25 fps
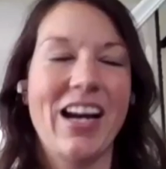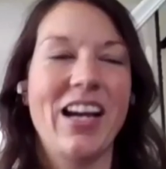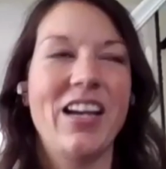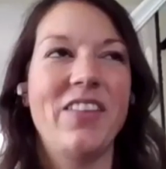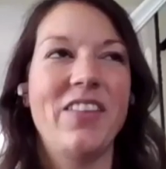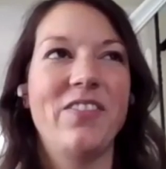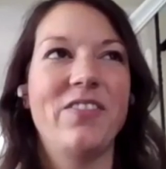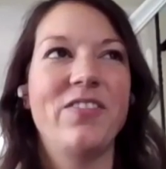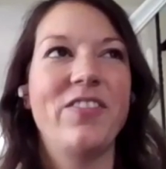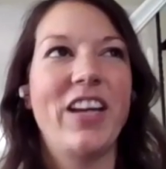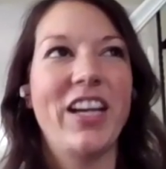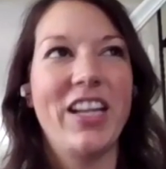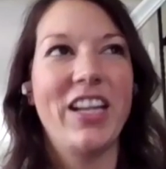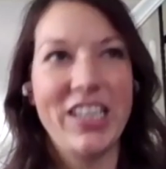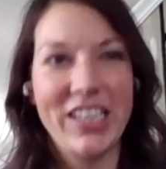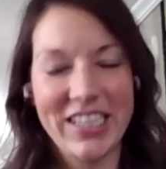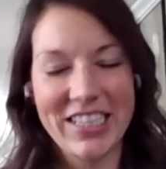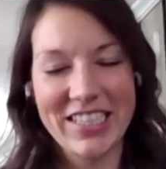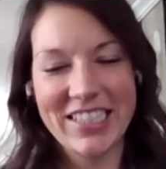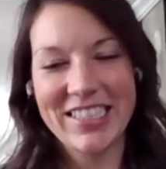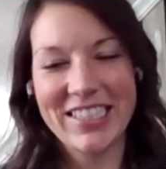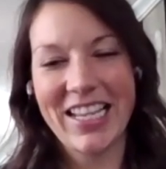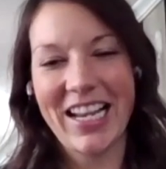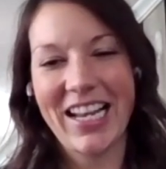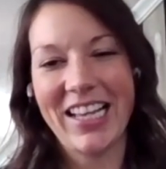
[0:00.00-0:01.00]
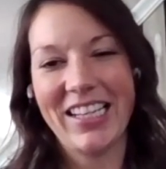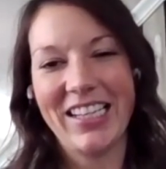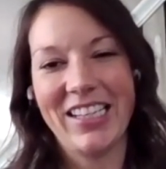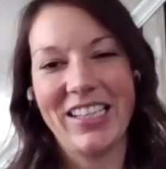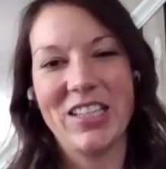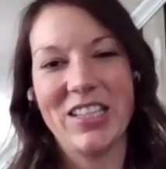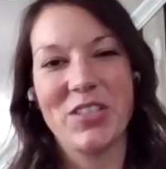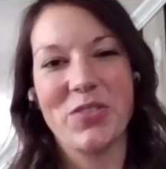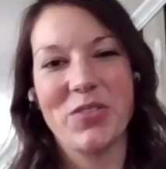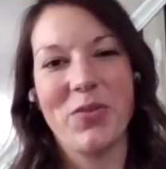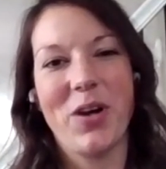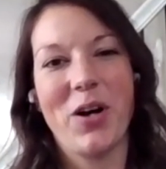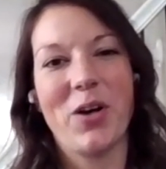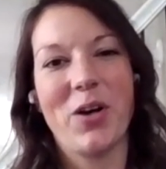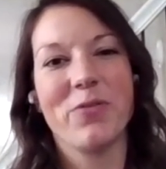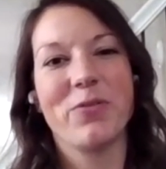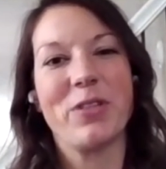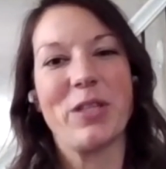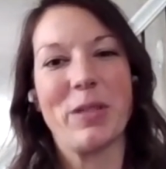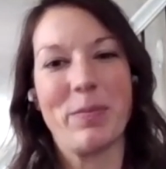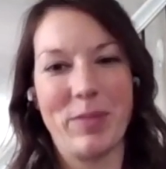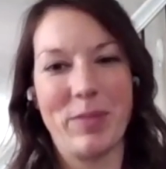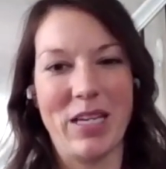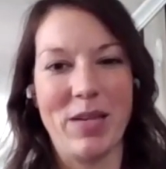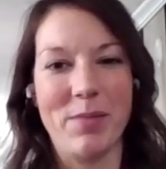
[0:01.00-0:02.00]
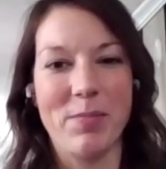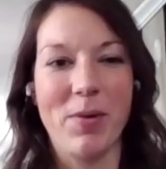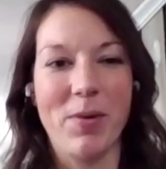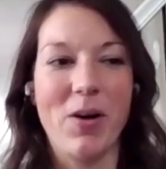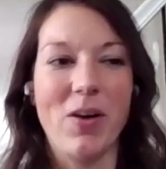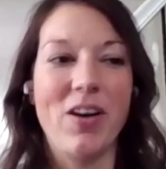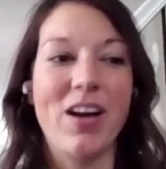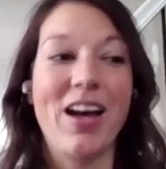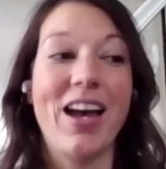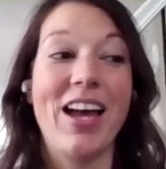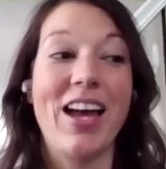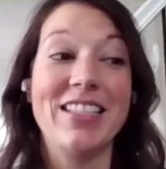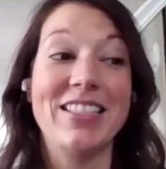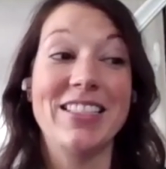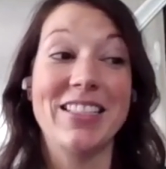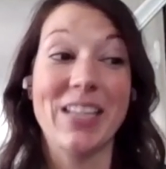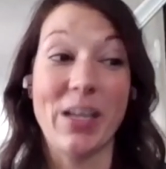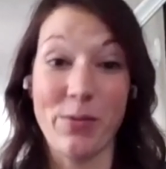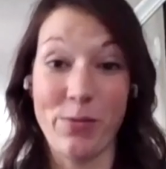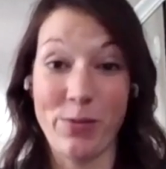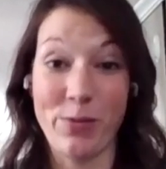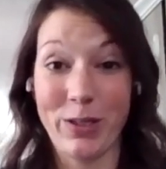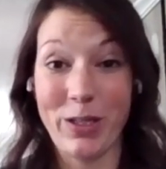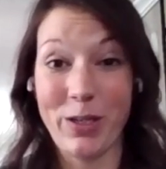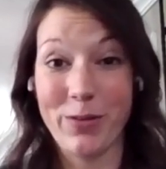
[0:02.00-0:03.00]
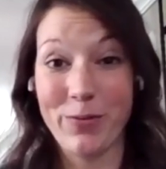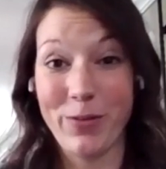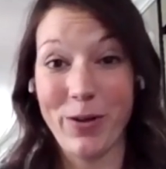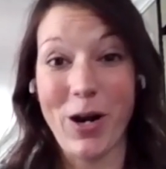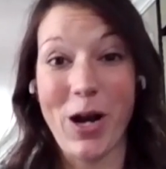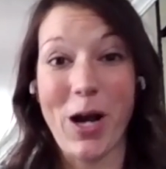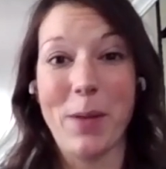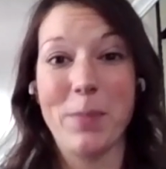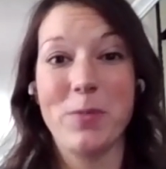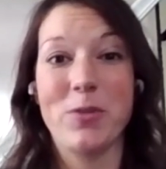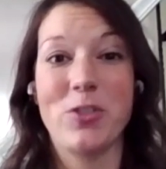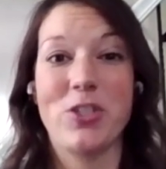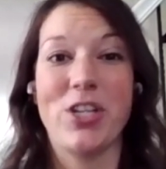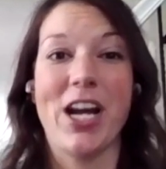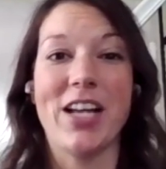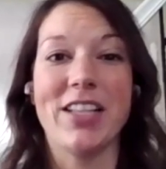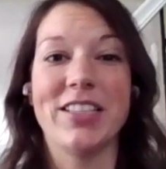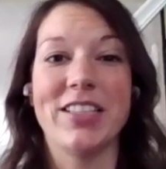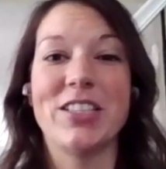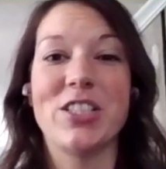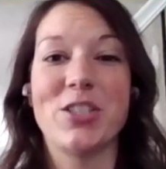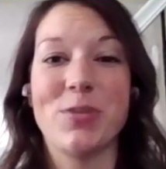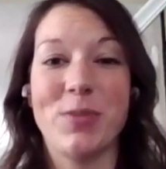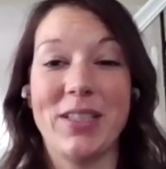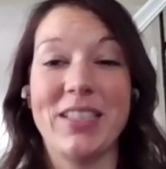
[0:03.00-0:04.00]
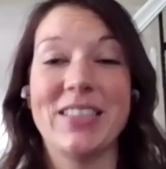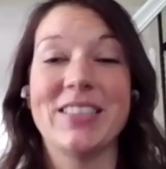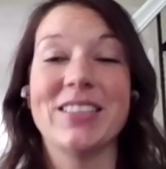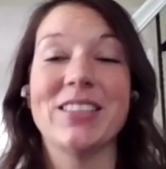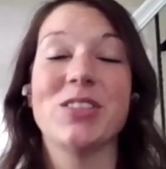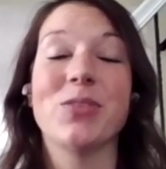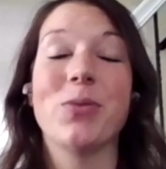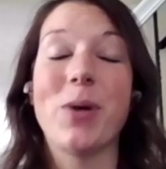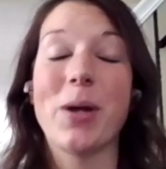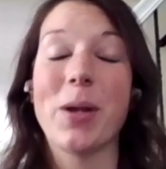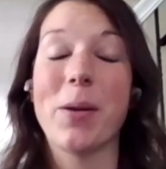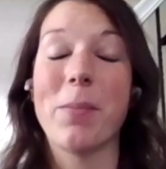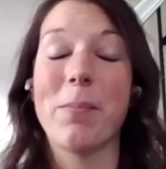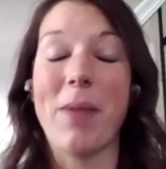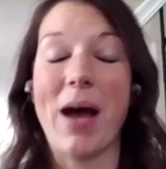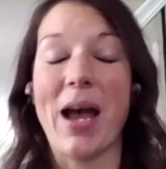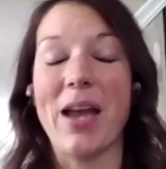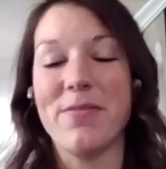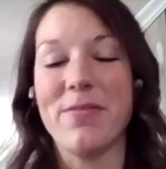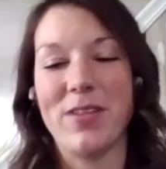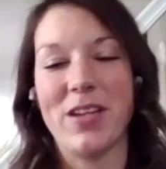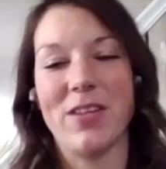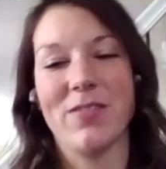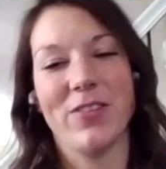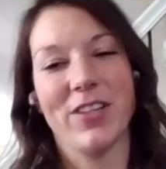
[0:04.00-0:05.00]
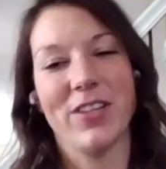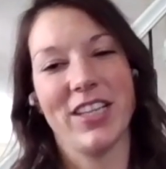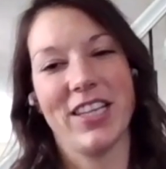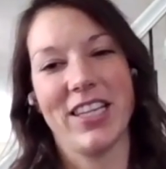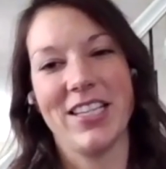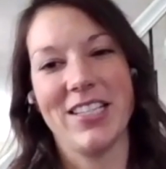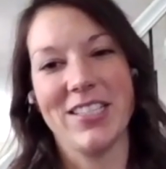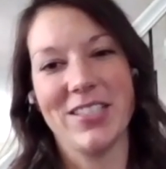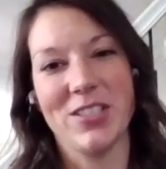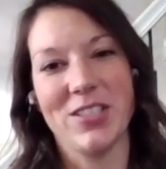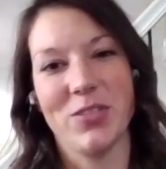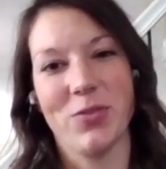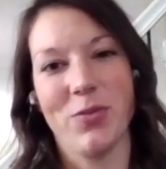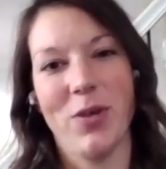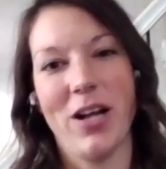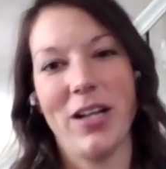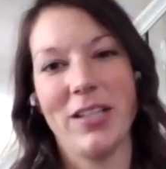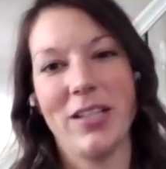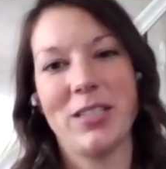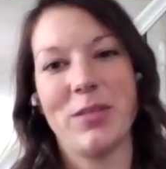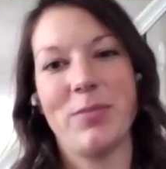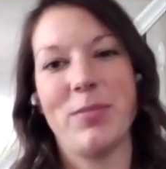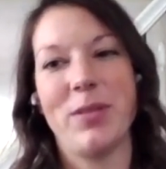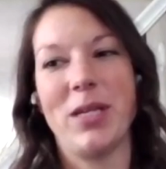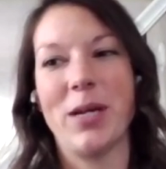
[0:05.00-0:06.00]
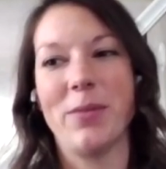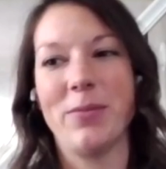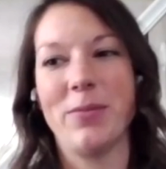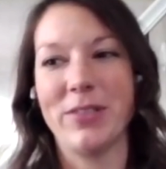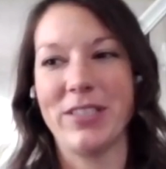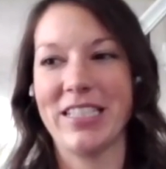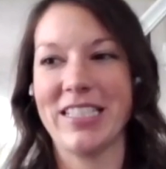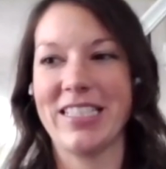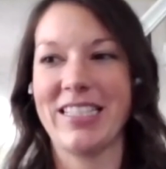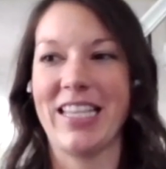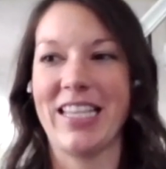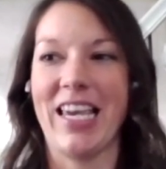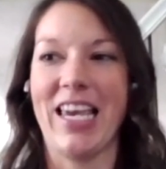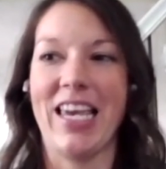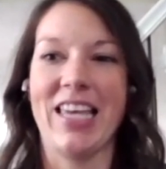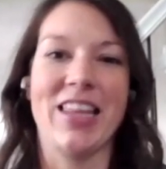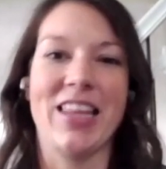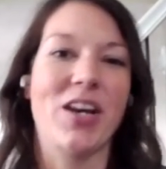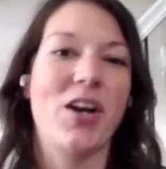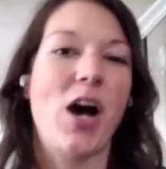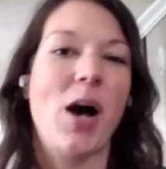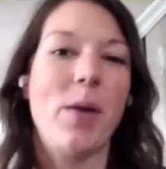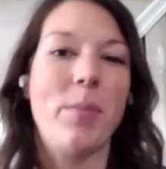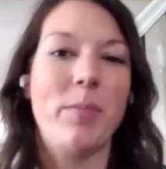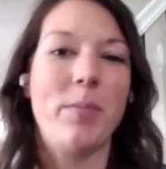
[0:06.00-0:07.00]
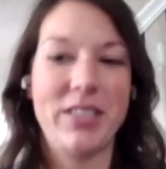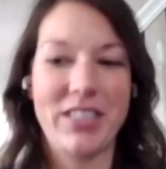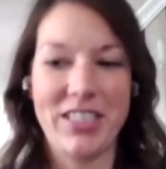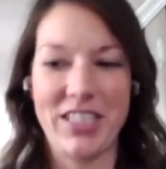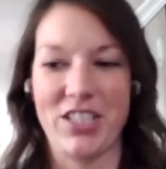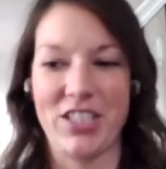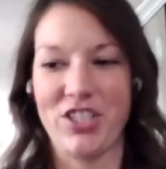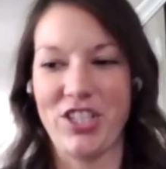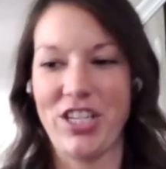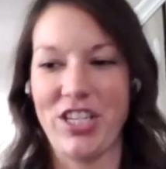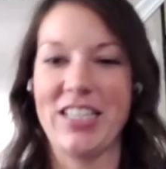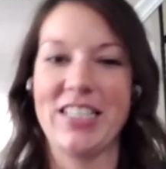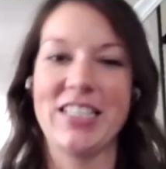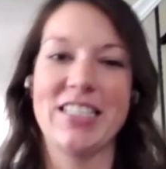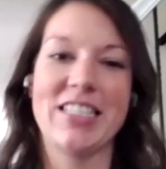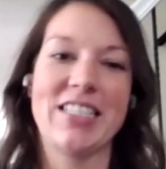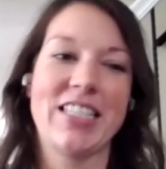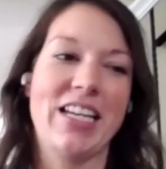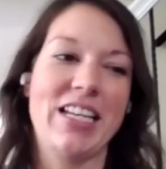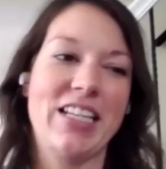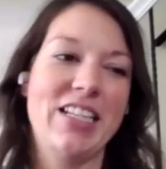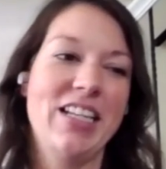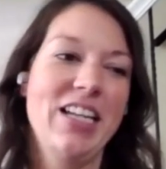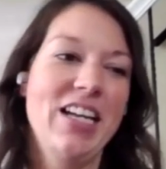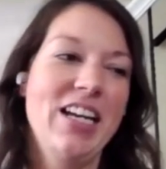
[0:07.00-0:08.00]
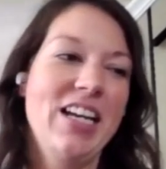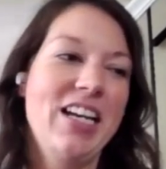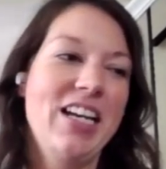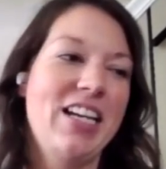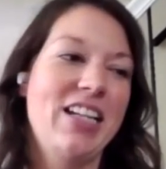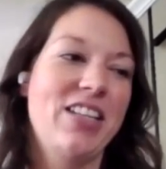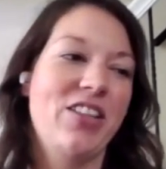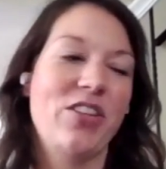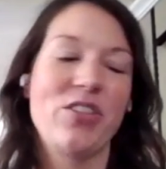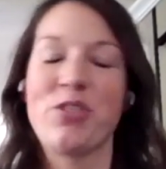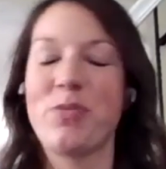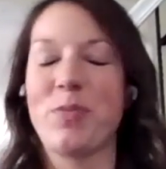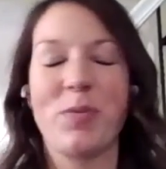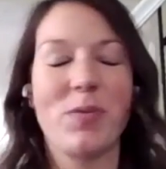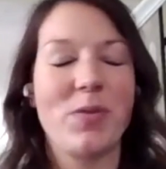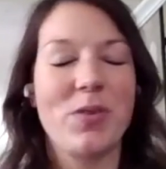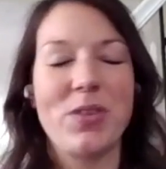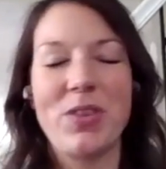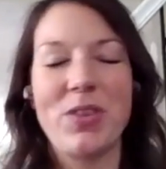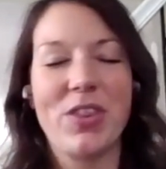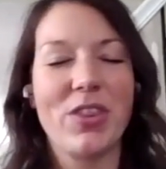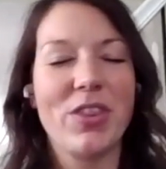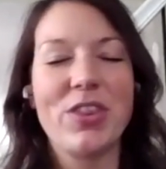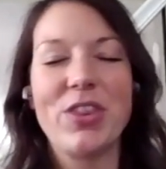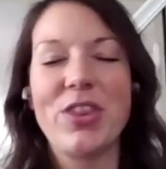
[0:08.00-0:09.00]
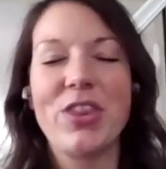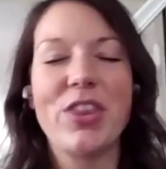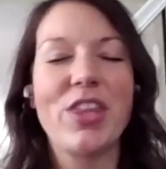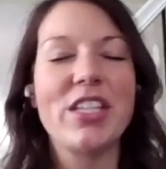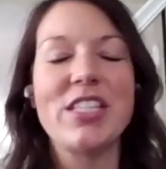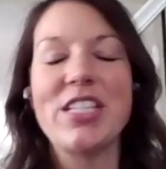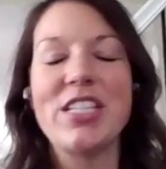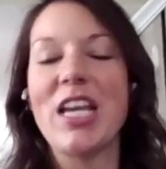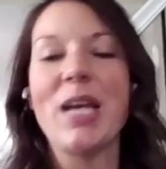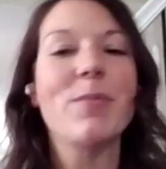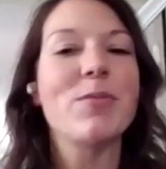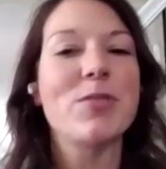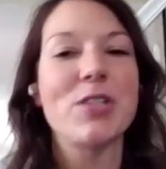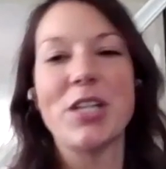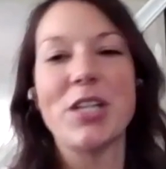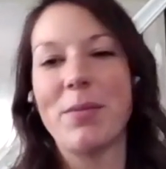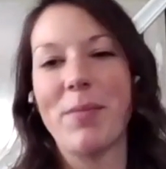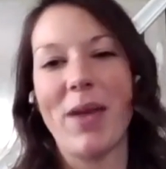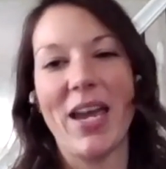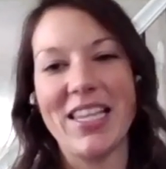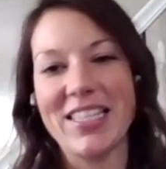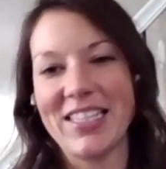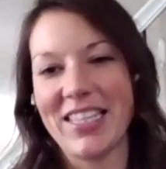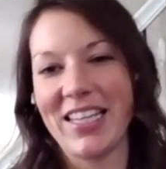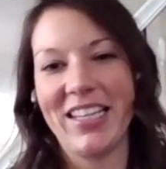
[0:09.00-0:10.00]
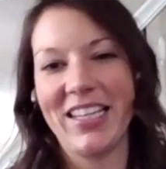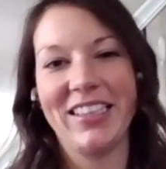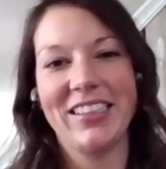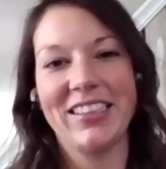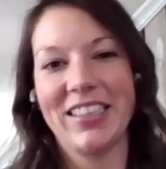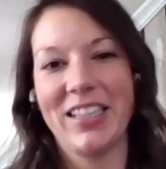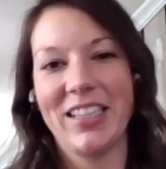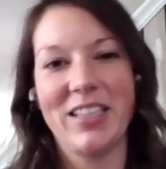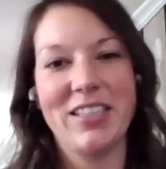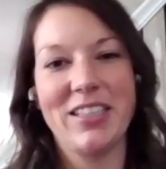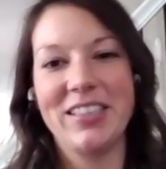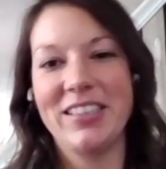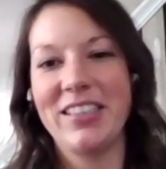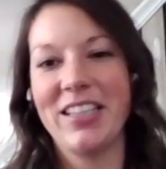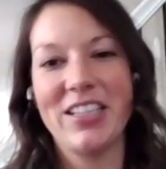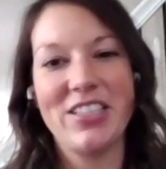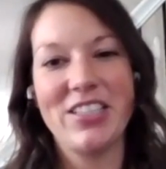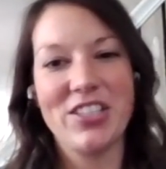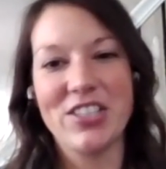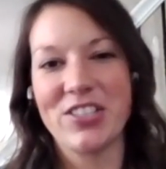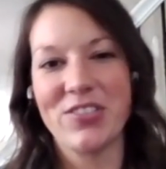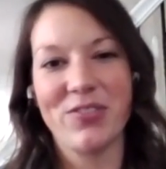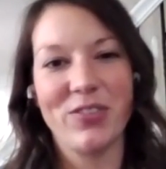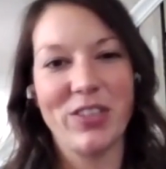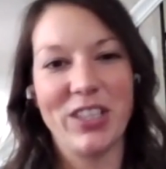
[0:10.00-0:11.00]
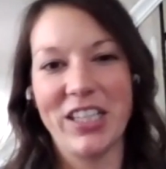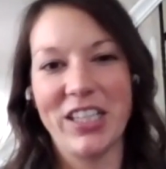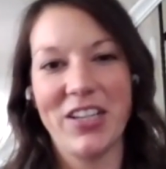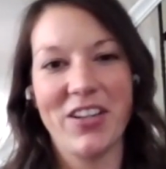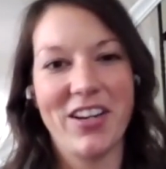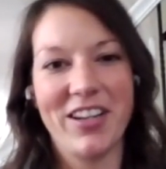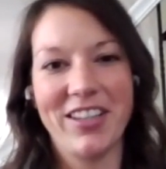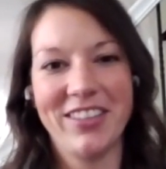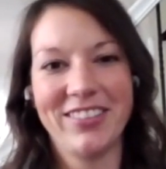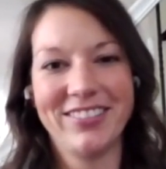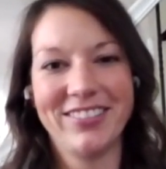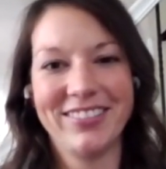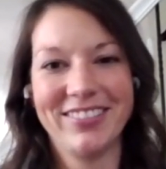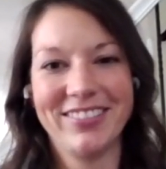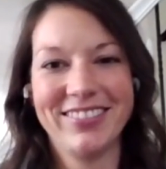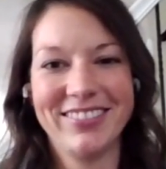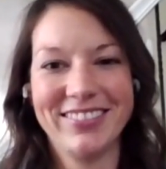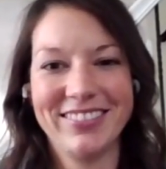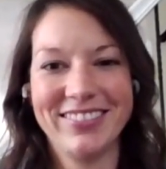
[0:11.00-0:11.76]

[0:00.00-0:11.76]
I'm very excited as well for the people and definitely for Ops Challenge because it's one of my favorite things as well to be able to see the competitions and the, the teams are amazing. The, they just really are.